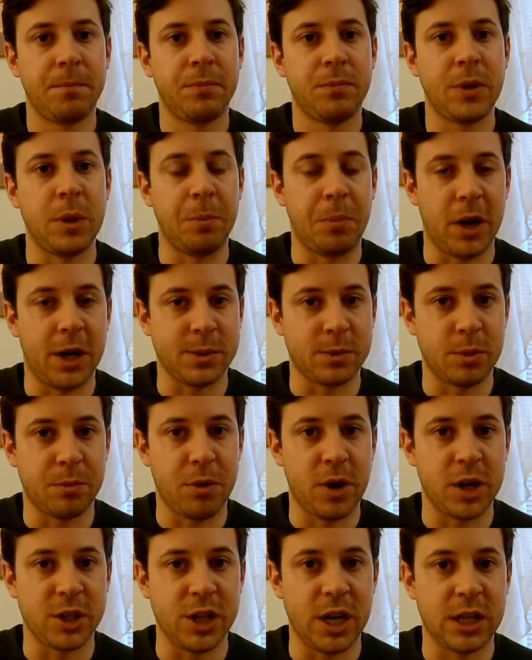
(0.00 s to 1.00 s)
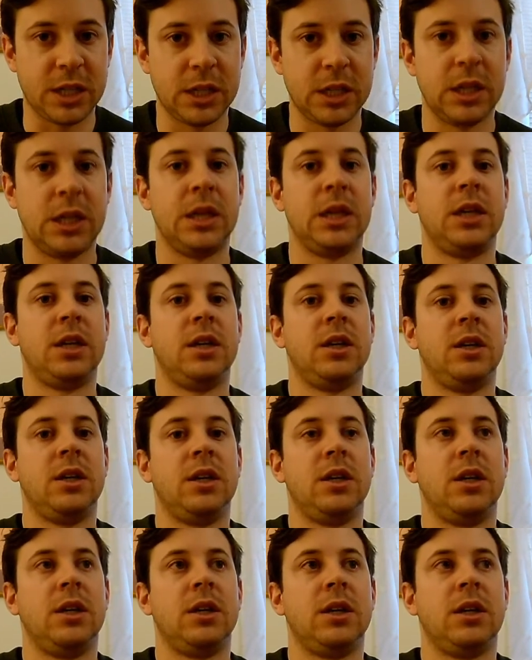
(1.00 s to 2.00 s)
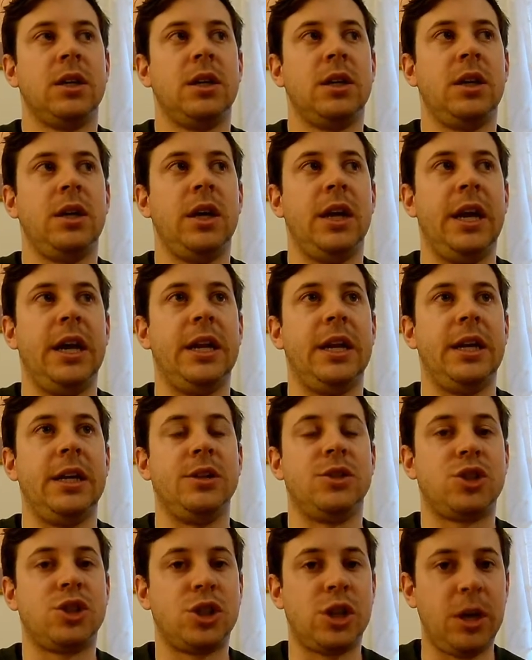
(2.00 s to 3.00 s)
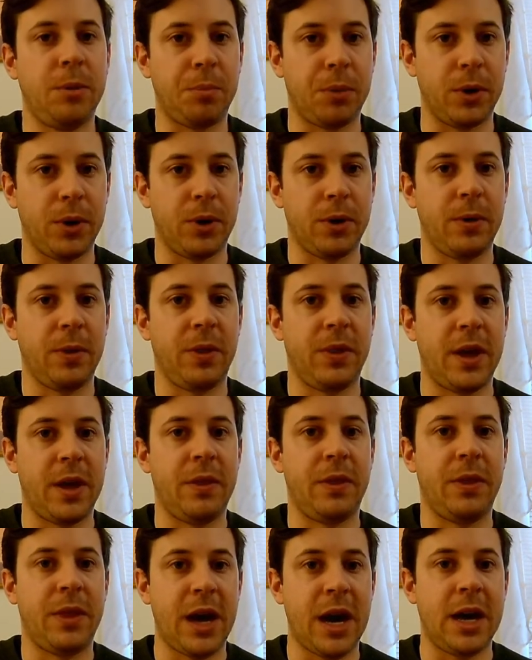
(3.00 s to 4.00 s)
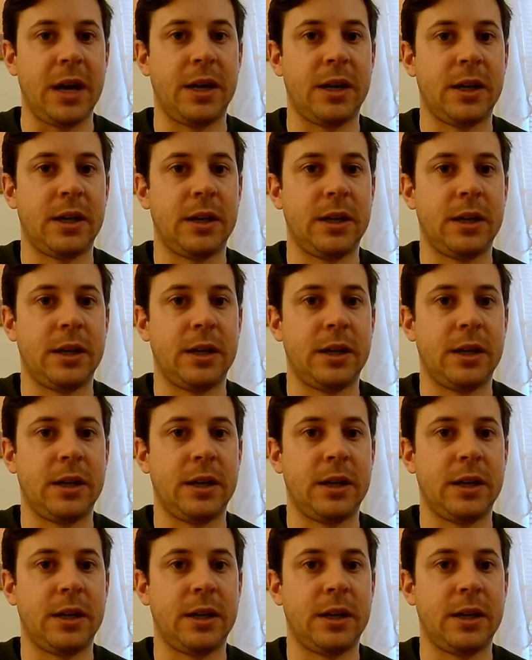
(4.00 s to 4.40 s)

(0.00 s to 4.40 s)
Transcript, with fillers: Impossible Project. It is cheaper than that